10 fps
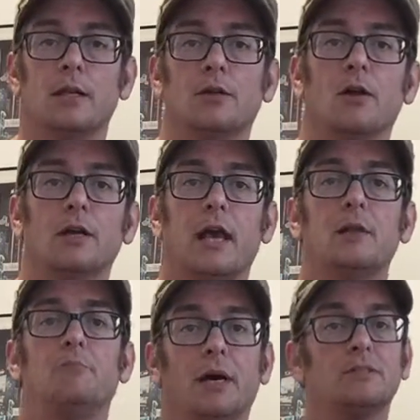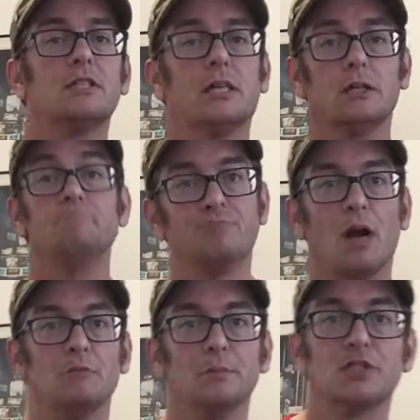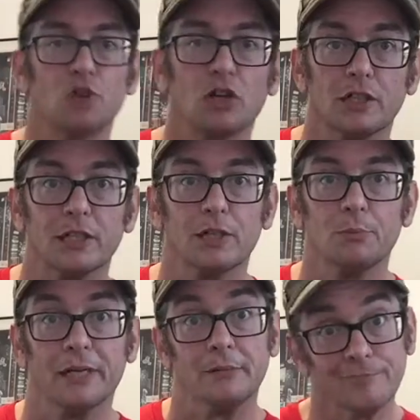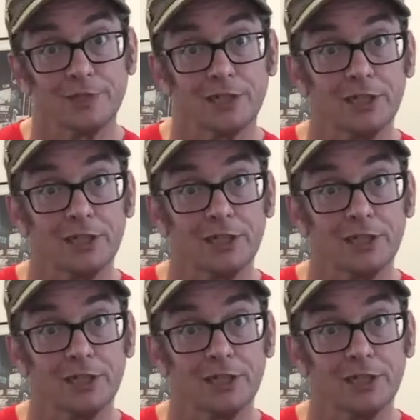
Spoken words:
Clark Kent, but still probably struggling a little bit, just